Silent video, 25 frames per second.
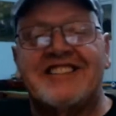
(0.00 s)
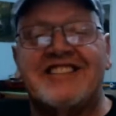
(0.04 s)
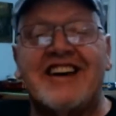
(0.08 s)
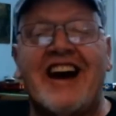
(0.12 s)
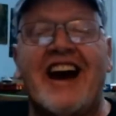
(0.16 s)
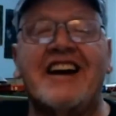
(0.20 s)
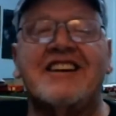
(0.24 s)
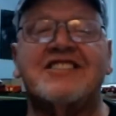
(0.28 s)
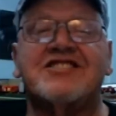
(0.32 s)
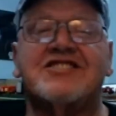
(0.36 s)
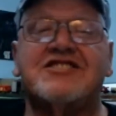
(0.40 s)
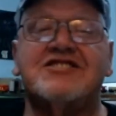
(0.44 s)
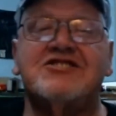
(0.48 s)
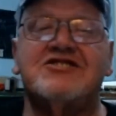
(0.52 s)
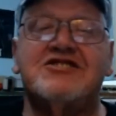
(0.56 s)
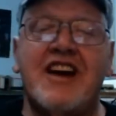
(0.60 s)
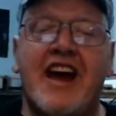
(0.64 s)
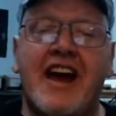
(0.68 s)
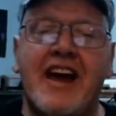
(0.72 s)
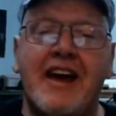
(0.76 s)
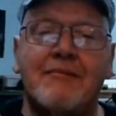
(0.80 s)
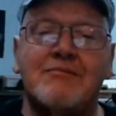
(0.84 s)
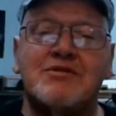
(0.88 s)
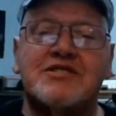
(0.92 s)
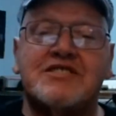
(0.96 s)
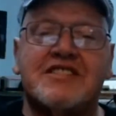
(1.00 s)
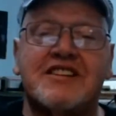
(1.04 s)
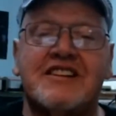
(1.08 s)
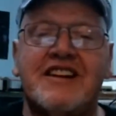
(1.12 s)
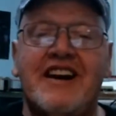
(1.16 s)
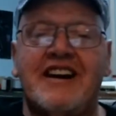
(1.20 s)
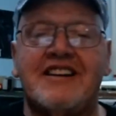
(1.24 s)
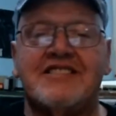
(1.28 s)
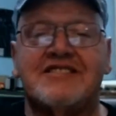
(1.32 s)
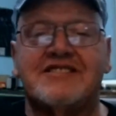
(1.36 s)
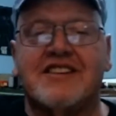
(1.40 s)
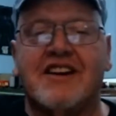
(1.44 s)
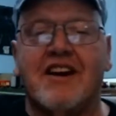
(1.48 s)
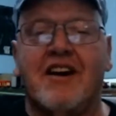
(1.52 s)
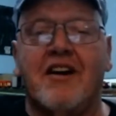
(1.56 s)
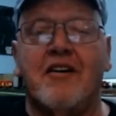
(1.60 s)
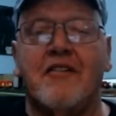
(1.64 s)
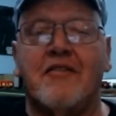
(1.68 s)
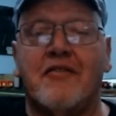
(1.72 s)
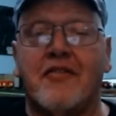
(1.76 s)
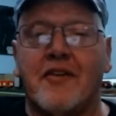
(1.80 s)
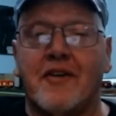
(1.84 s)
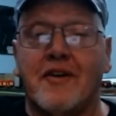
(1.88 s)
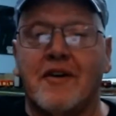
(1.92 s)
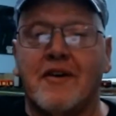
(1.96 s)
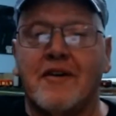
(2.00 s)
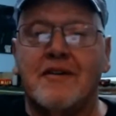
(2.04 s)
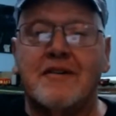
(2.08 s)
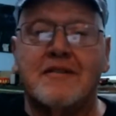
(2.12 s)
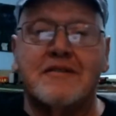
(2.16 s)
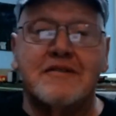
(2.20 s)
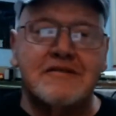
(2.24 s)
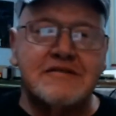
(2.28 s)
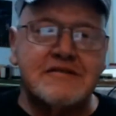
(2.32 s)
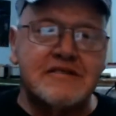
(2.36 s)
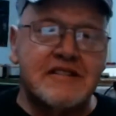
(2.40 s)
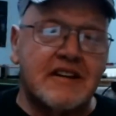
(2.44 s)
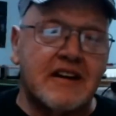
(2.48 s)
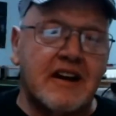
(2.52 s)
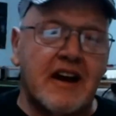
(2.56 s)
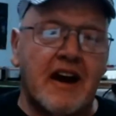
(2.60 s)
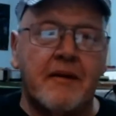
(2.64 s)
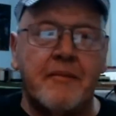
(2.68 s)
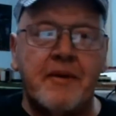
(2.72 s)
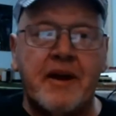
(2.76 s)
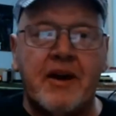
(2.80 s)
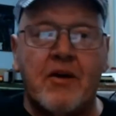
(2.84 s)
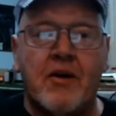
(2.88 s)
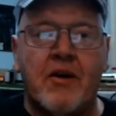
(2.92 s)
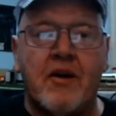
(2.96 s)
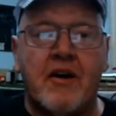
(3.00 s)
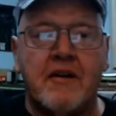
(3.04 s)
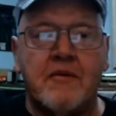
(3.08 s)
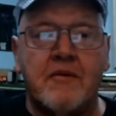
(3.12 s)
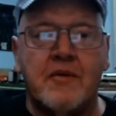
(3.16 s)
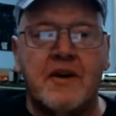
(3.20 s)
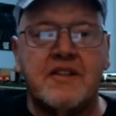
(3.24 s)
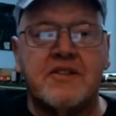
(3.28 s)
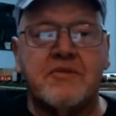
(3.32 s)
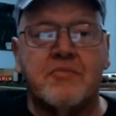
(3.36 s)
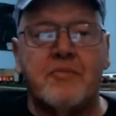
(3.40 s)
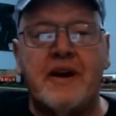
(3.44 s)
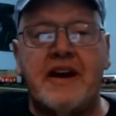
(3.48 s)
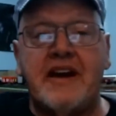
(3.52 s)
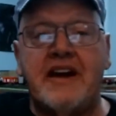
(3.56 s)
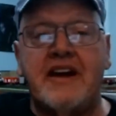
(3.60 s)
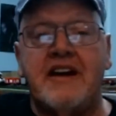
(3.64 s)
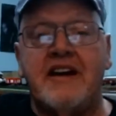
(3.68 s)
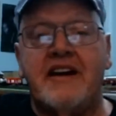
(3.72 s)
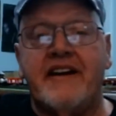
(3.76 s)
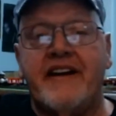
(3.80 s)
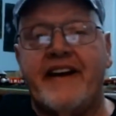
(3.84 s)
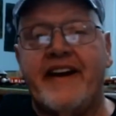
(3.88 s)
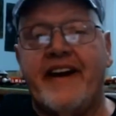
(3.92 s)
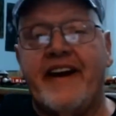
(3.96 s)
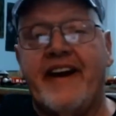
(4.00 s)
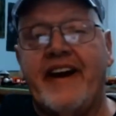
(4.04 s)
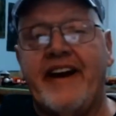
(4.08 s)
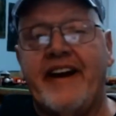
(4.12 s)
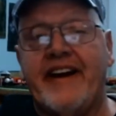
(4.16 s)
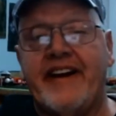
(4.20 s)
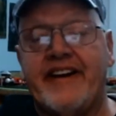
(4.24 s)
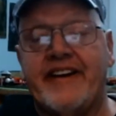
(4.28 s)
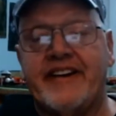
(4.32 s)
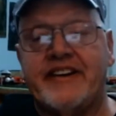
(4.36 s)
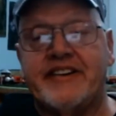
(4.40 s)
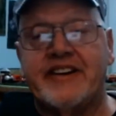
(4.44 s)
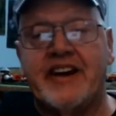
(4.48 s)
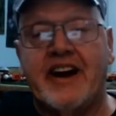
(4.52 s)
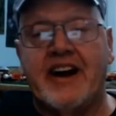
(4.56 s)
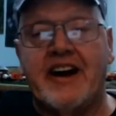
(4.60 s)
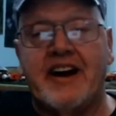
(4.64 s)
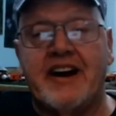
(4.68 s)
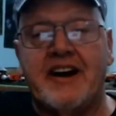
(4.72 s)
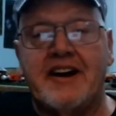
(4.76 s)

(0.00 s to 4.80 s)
Thanks, James Tedesco, for coming on with me and